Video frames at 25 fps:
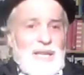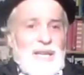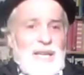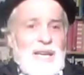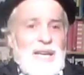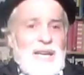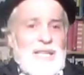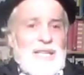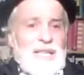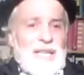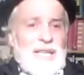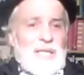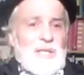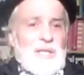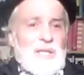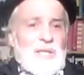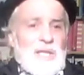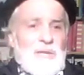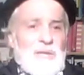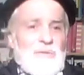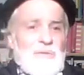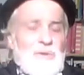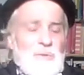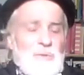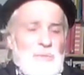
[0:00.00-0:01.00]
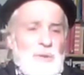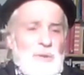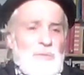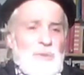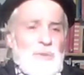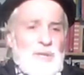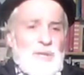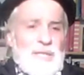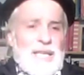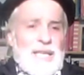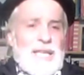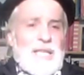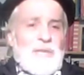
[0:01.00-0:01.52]
And therefore
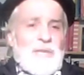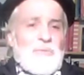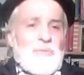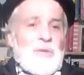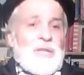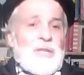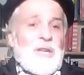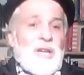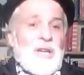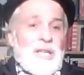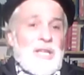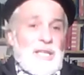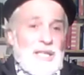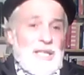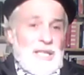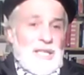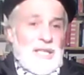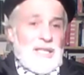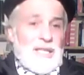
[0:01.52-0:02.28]
people take it with honey.